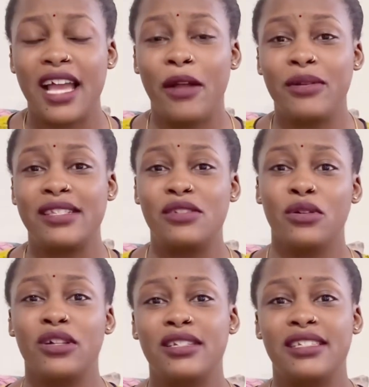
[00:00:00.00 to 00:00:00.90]
I was
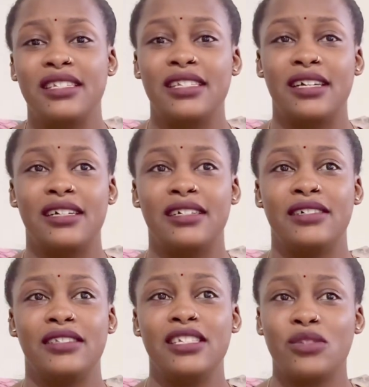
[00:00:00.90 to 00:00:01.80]
told,
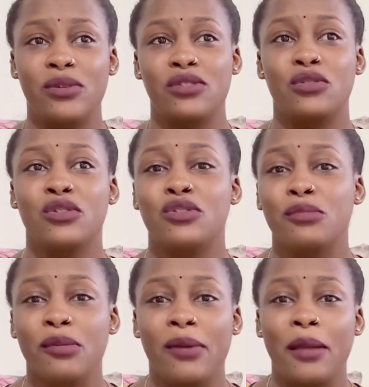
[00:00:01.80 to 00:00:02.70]
this was told to
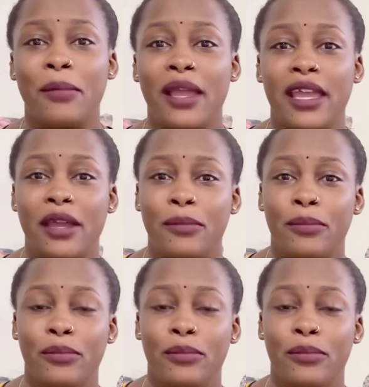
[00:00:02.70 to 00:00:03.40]
me by my